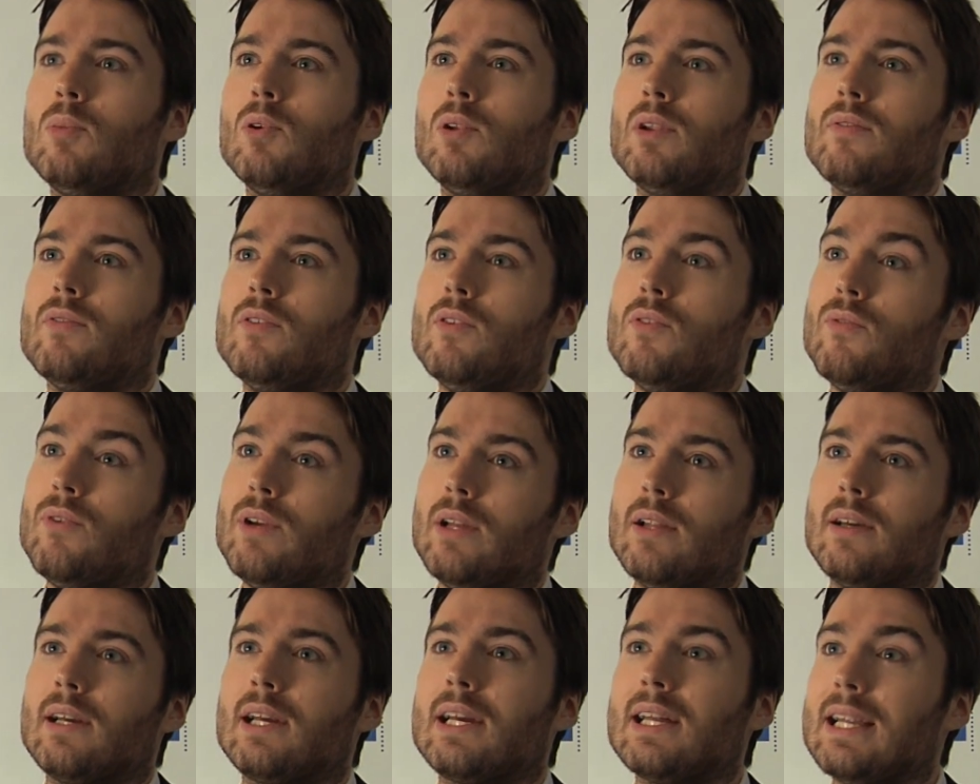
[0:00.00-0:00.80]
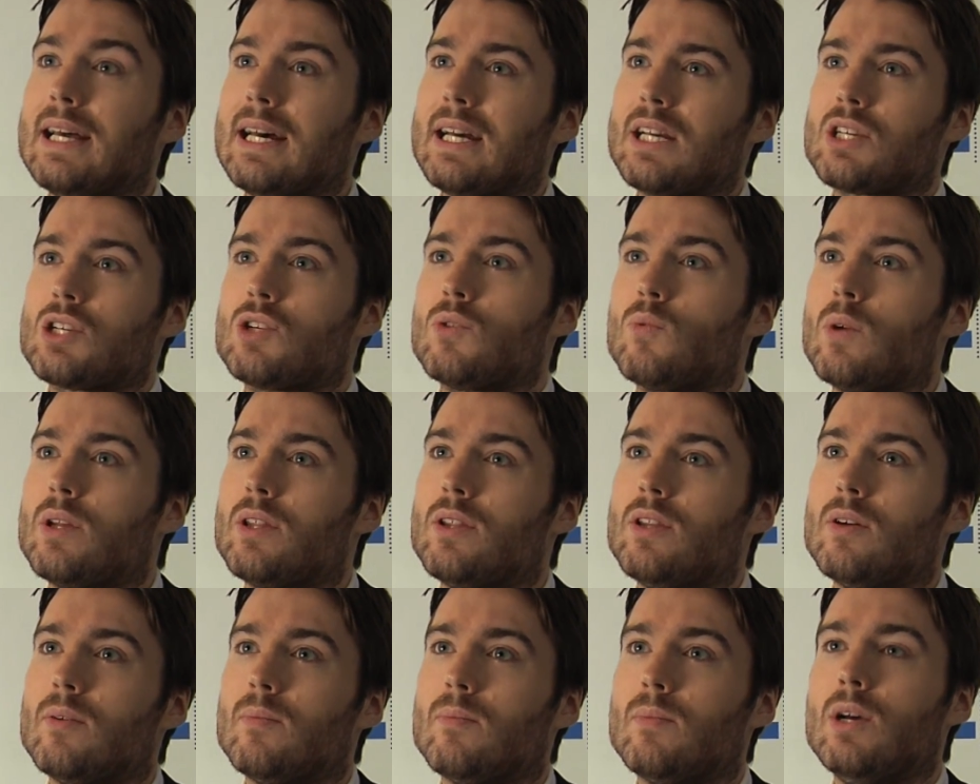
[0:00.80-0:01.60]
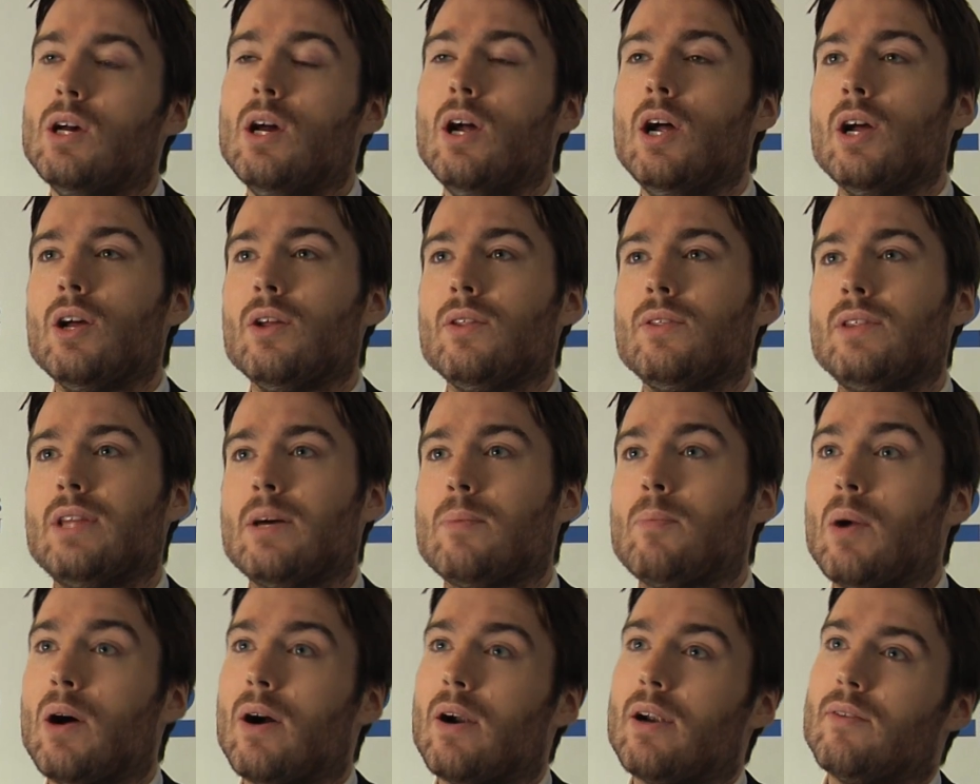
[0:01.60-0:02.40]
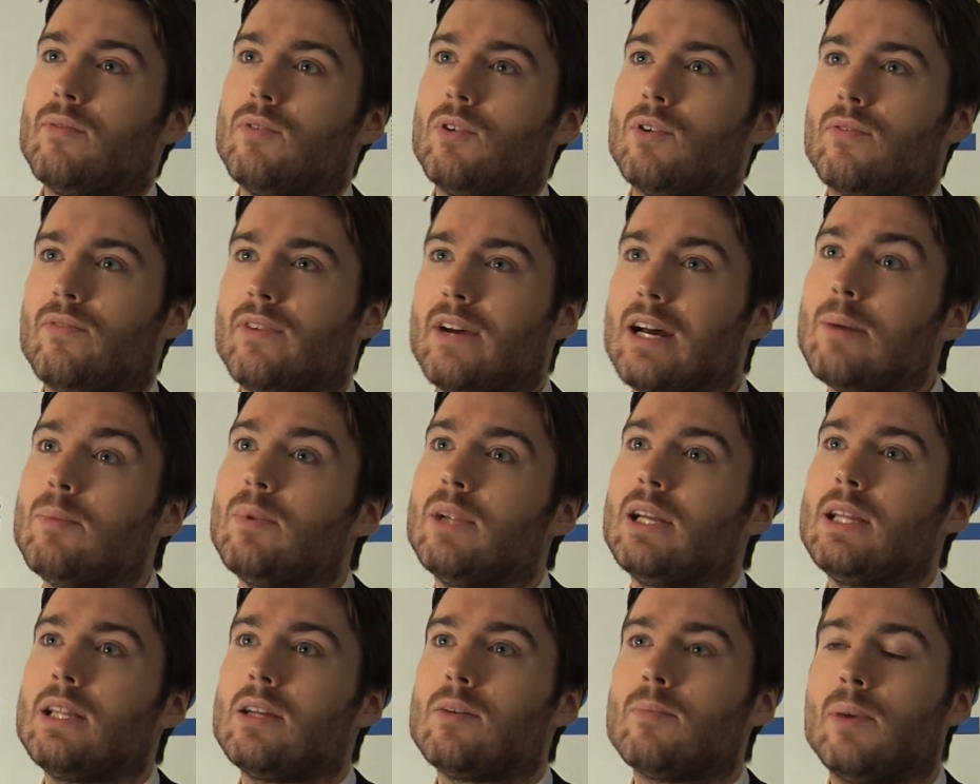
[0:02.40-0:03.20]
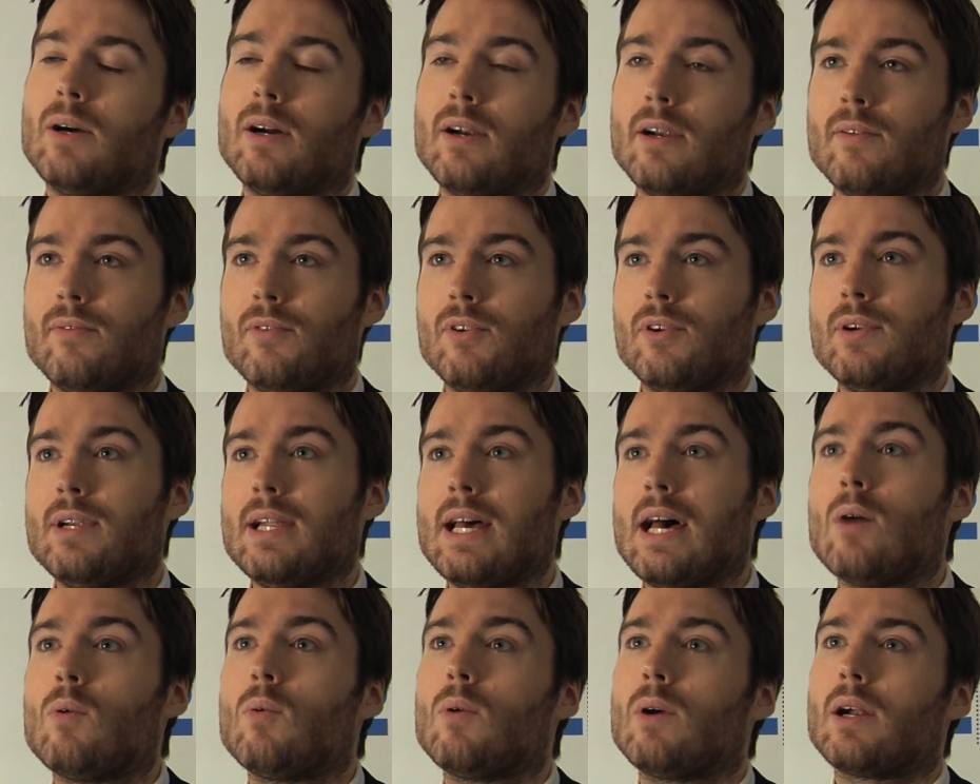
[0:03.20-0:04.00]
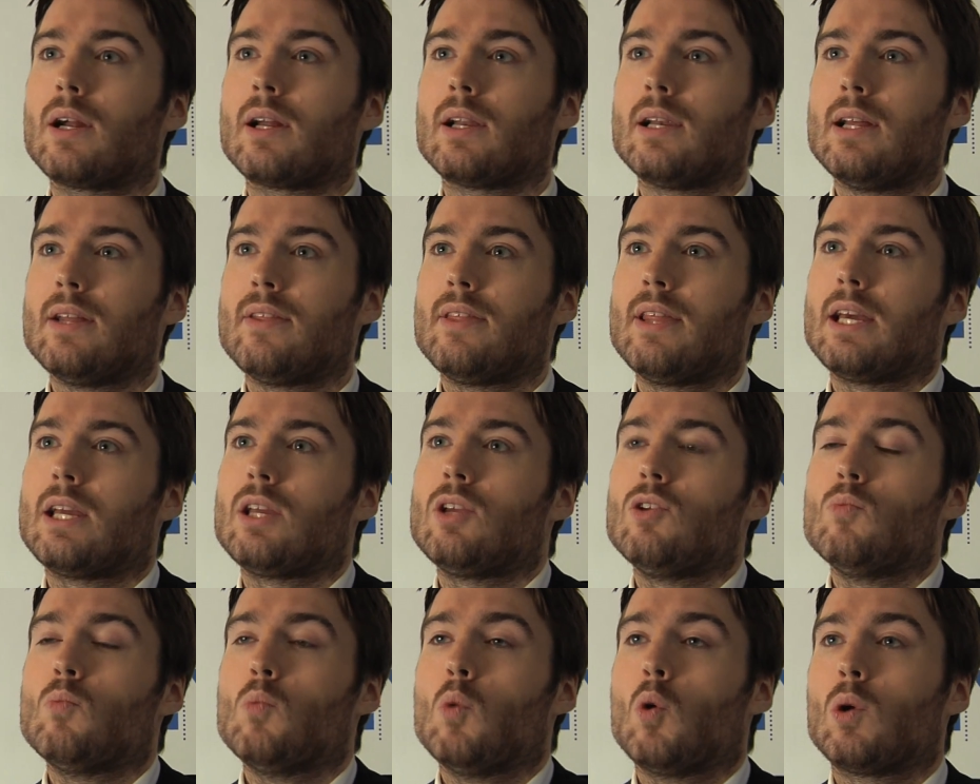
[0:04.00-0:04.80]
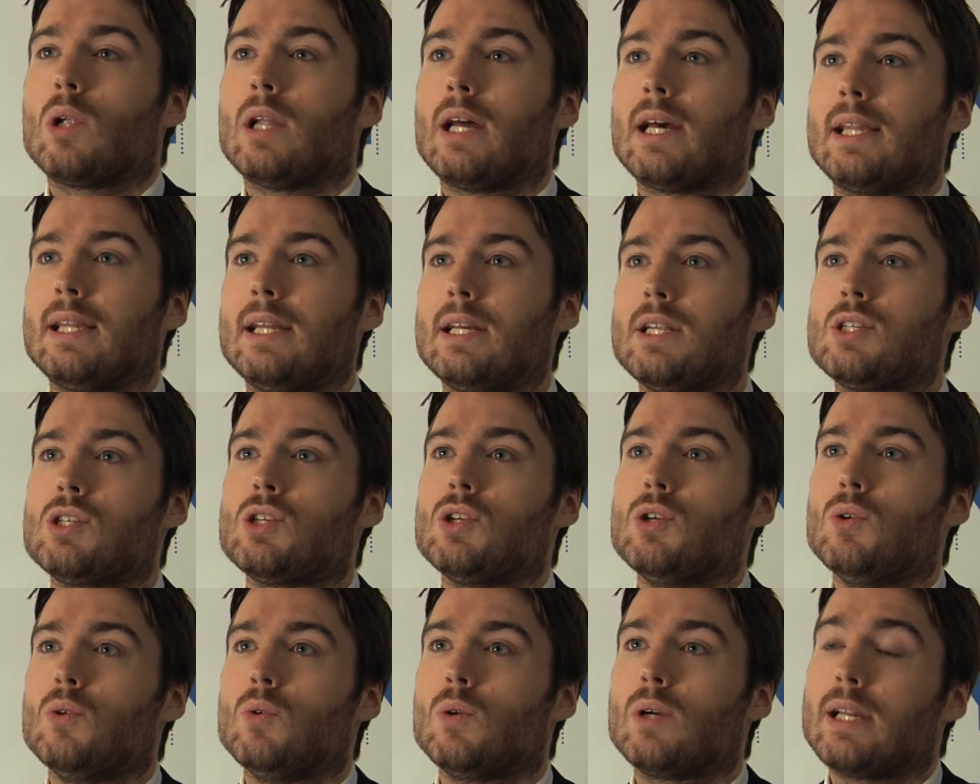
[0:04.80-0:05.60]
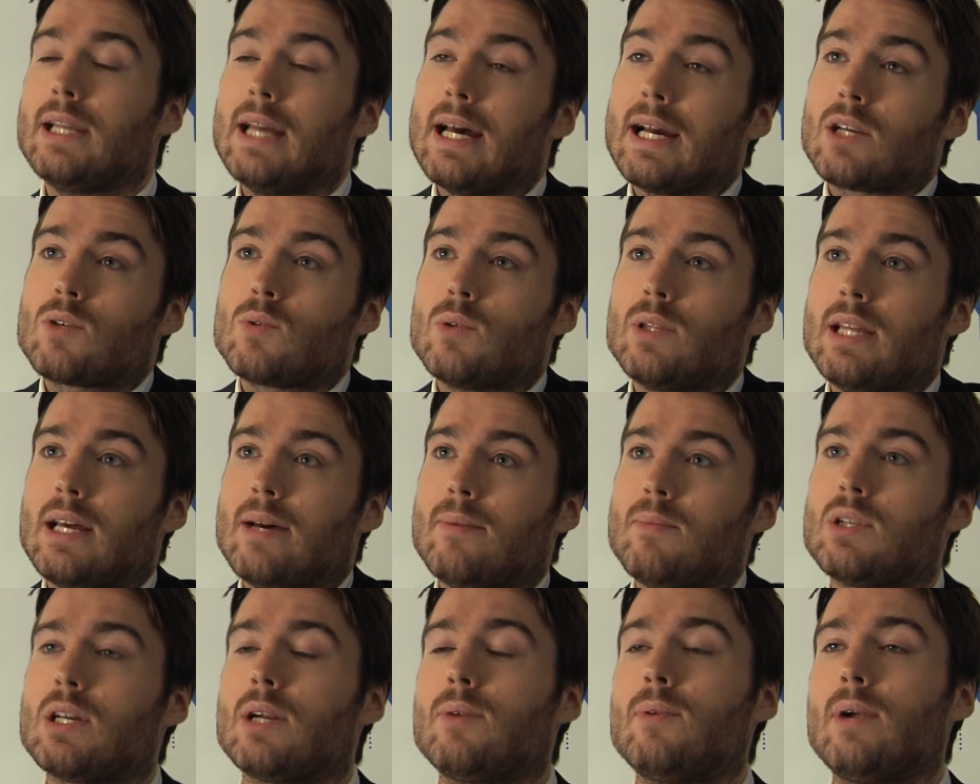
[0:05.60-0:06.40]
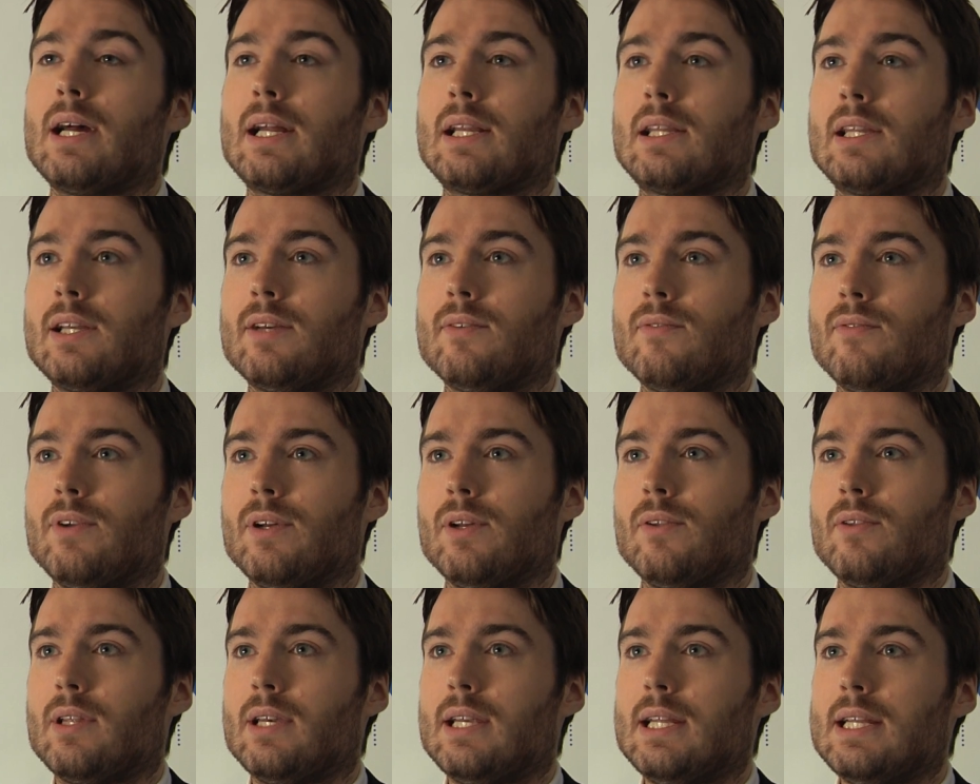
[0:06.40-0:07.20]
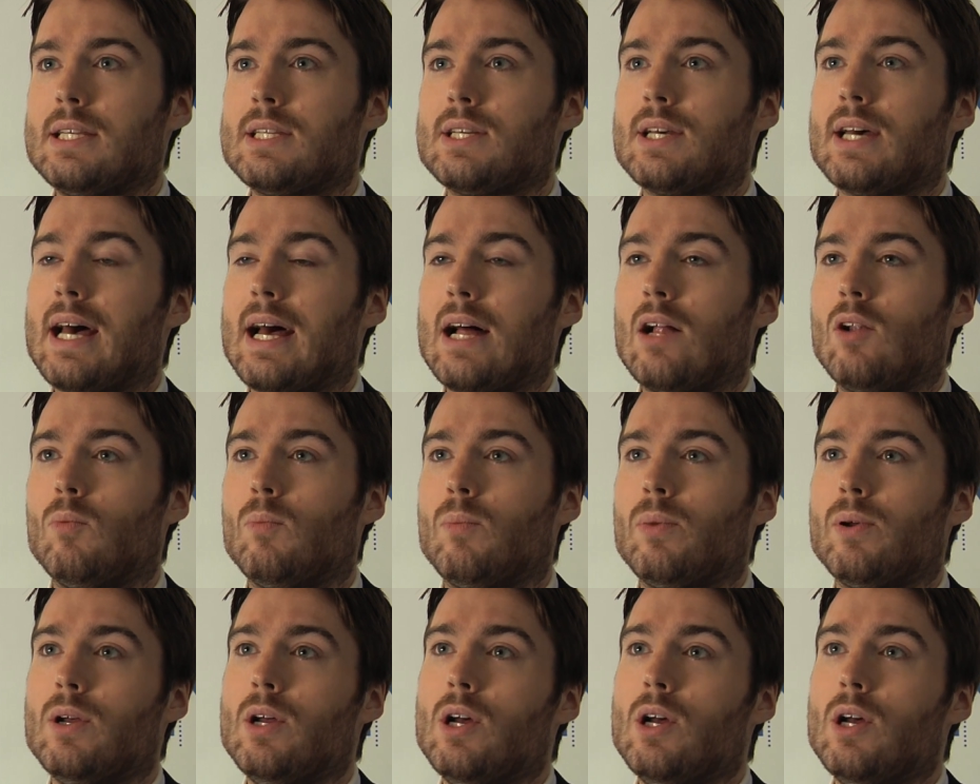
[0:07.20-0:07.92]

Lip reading: If you feel a connection with them, they're part of your family, they're part of your network, and I think you're more likely to connect with them directly and feel the need to help